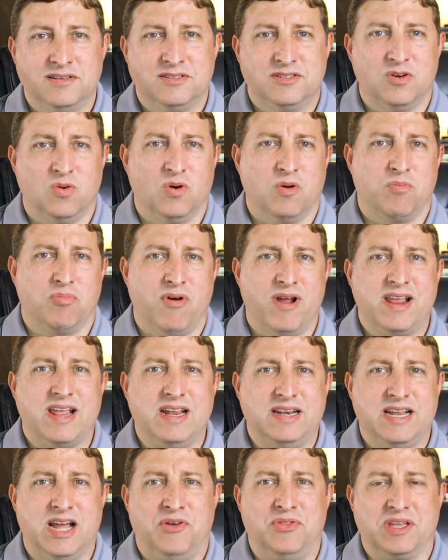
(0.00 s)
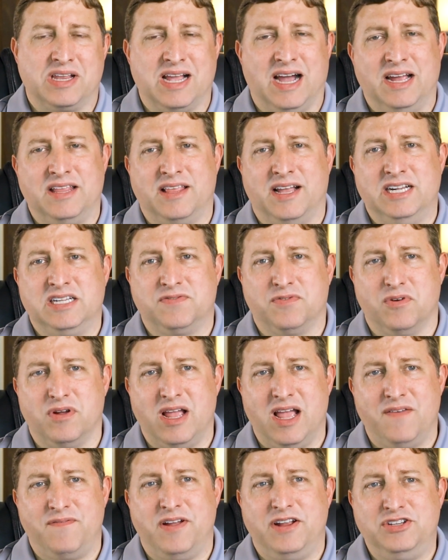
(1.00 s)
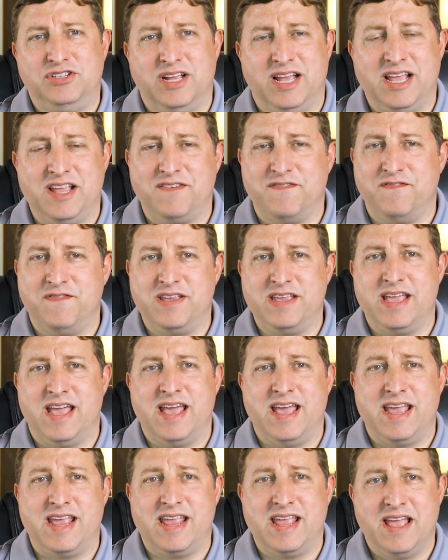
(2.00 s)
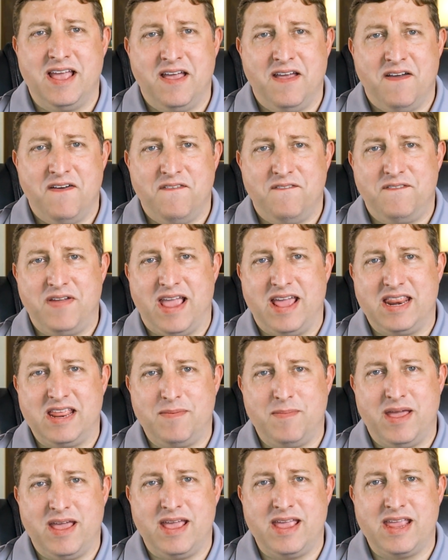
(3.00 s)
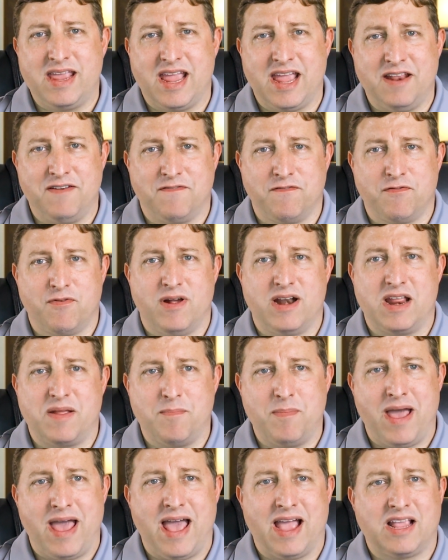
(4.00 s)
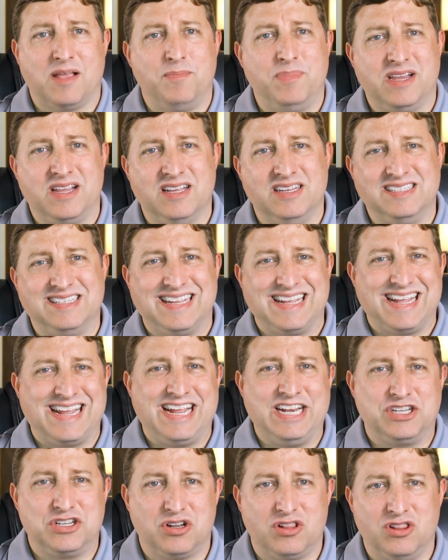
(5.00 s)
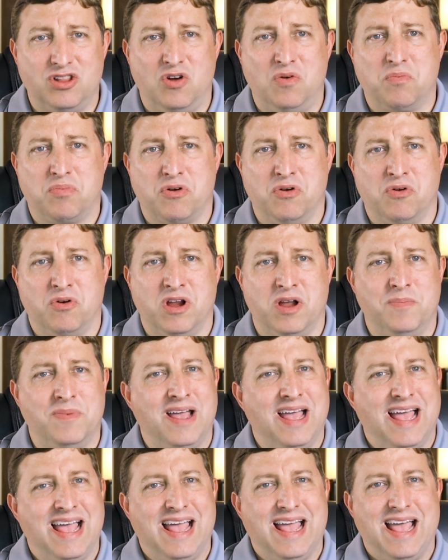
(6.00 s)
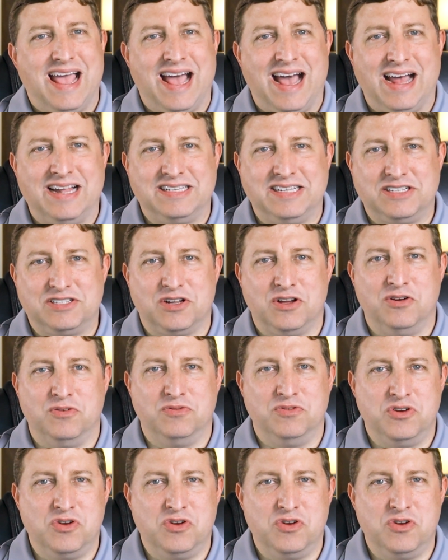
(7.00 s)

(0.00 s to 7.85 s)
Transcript: So we're breaking down the guidelines for FHA, VA, Fannie Mae, and Freddie Mac because each loan program has its own